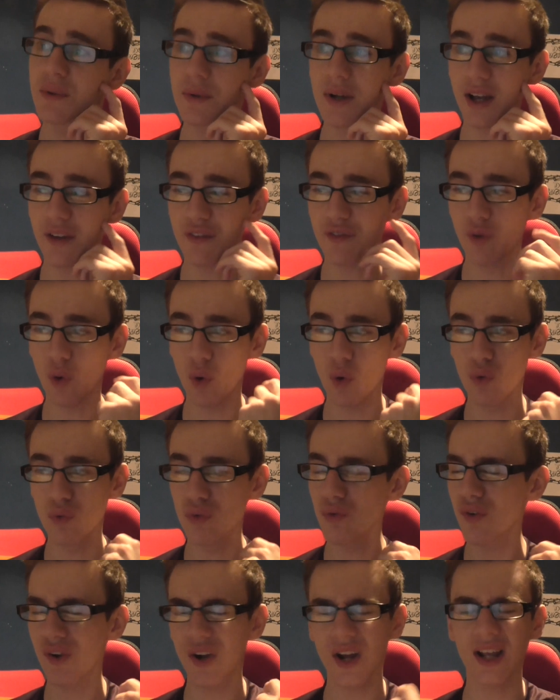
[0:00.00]
We had
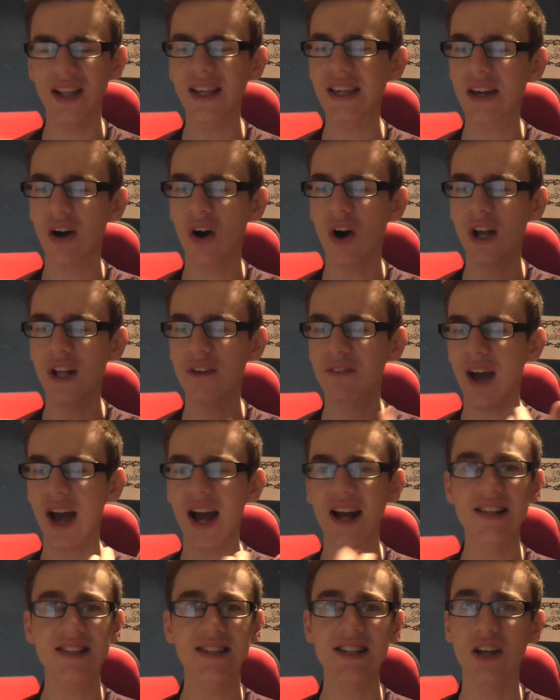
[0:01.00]
4 really kind of
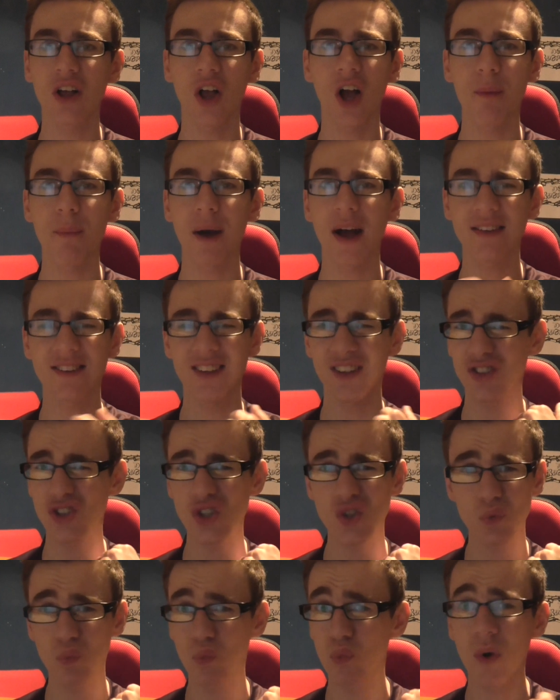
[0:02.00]
anticlimactic,
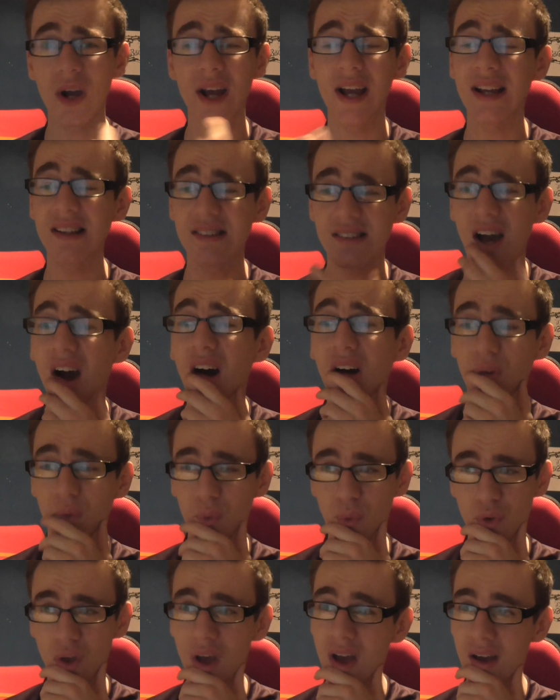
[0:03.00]
just weird
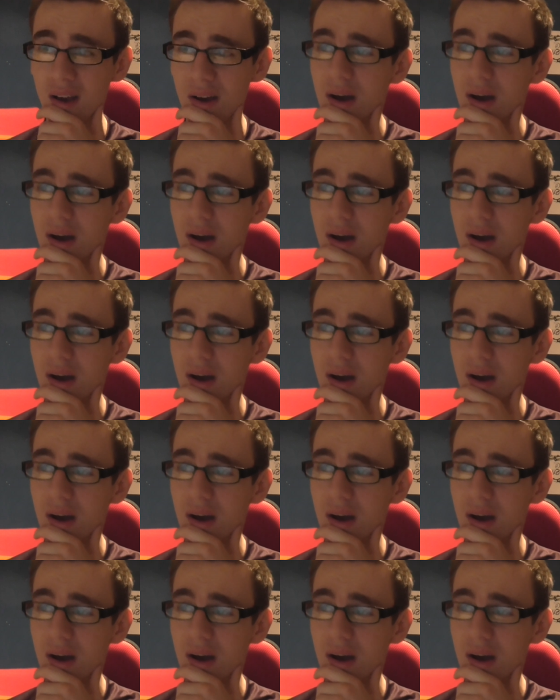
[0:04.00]
goals.